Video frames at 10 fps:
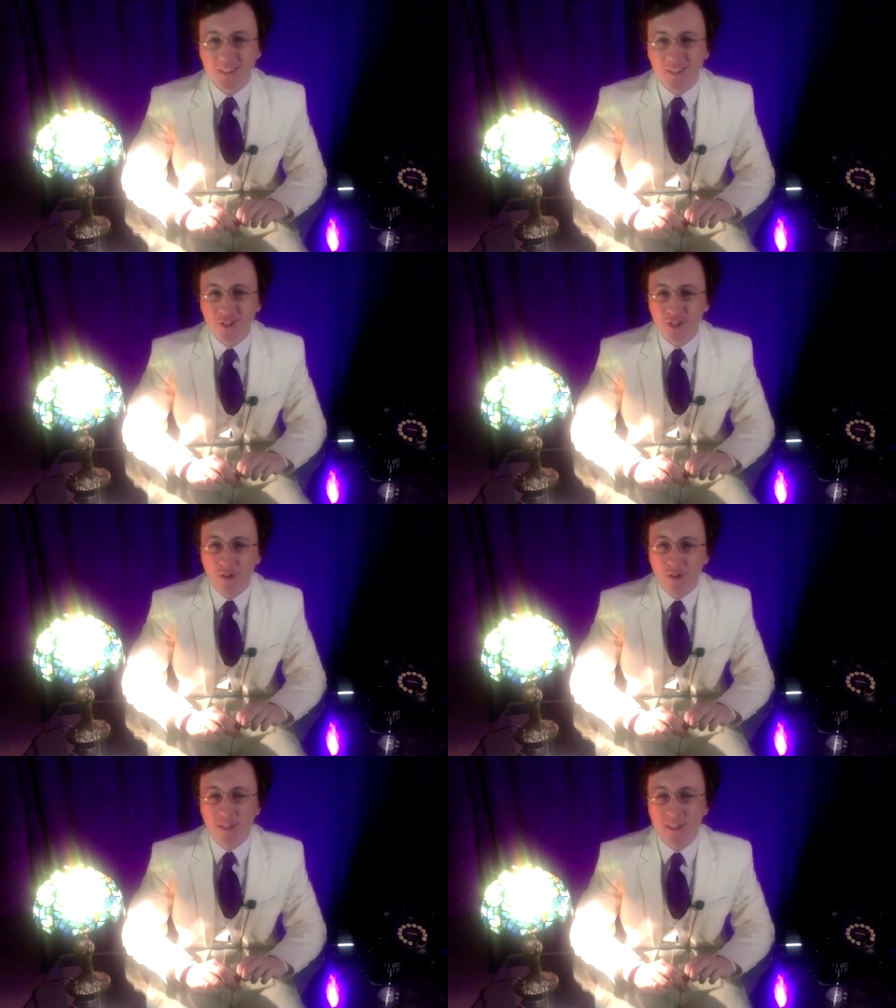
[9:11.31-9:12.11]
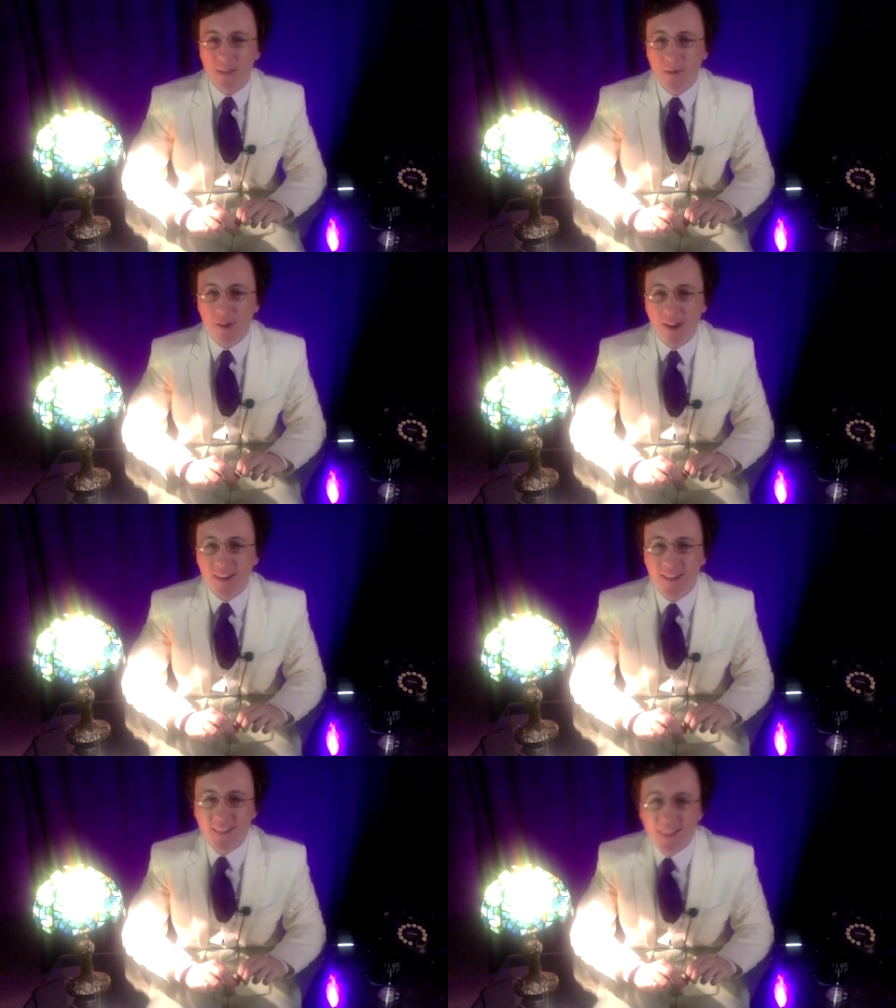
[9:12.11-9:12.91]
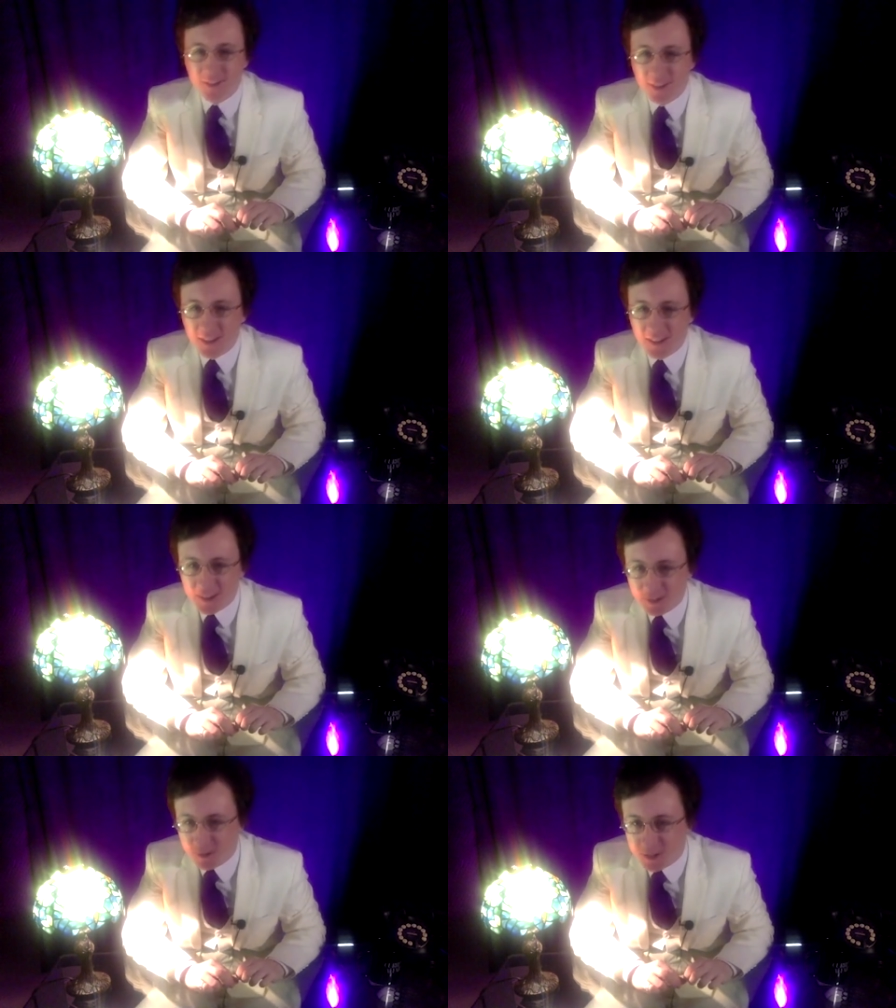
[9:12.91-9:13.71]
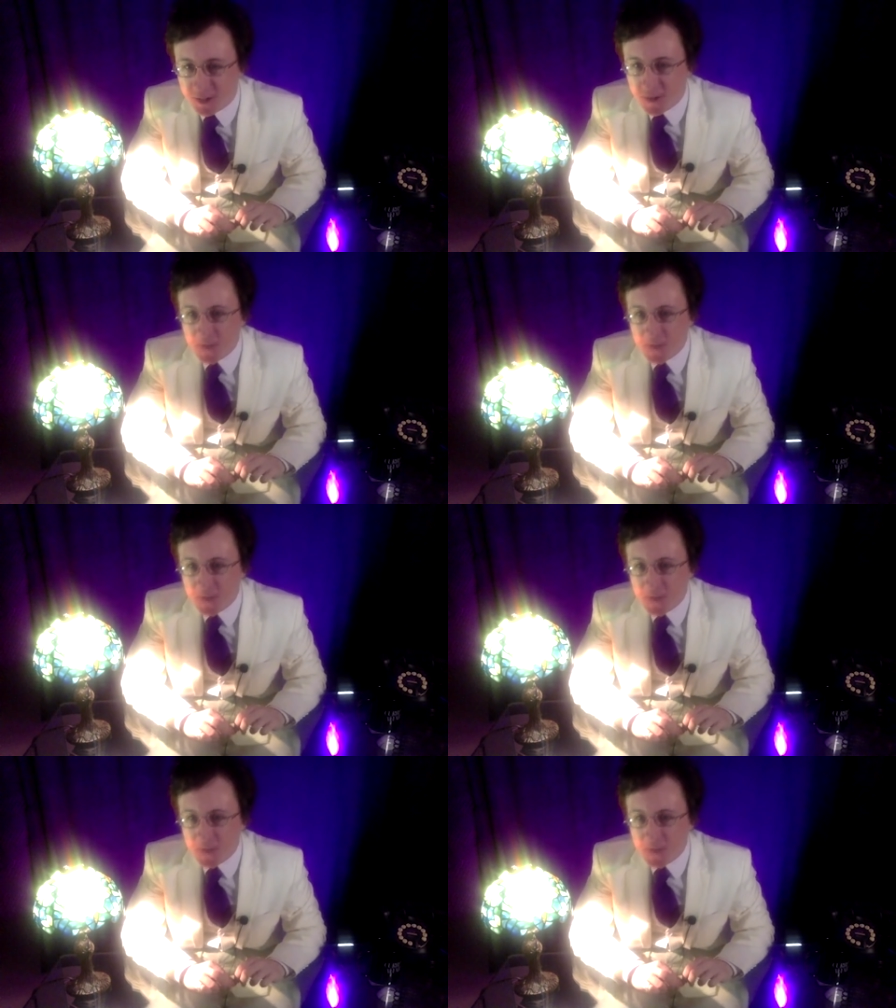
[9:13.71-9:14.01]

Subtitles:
It shows the Democratic electorate